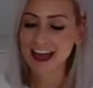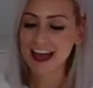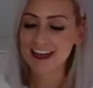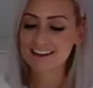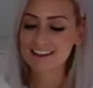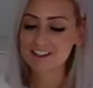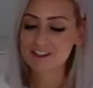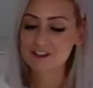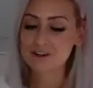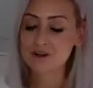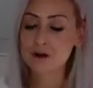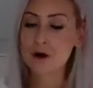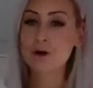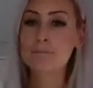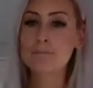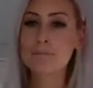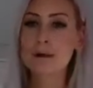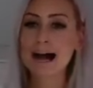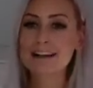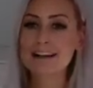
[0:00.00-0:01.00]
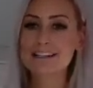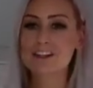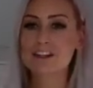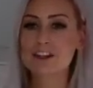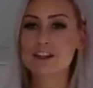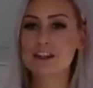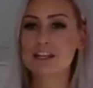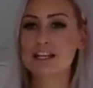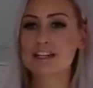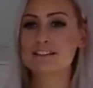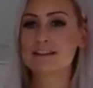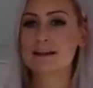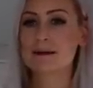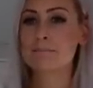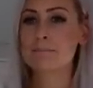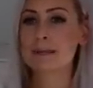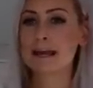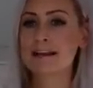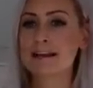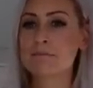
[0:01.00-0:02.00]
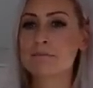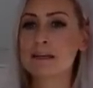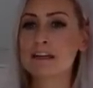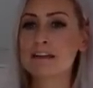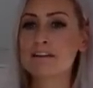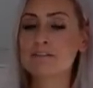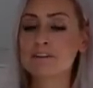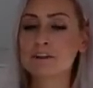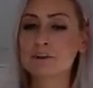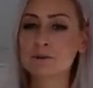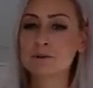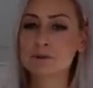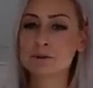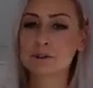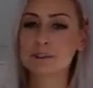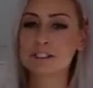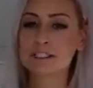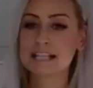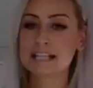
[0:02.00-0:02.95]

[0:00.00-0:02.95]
and to go back to the things that make me feel good,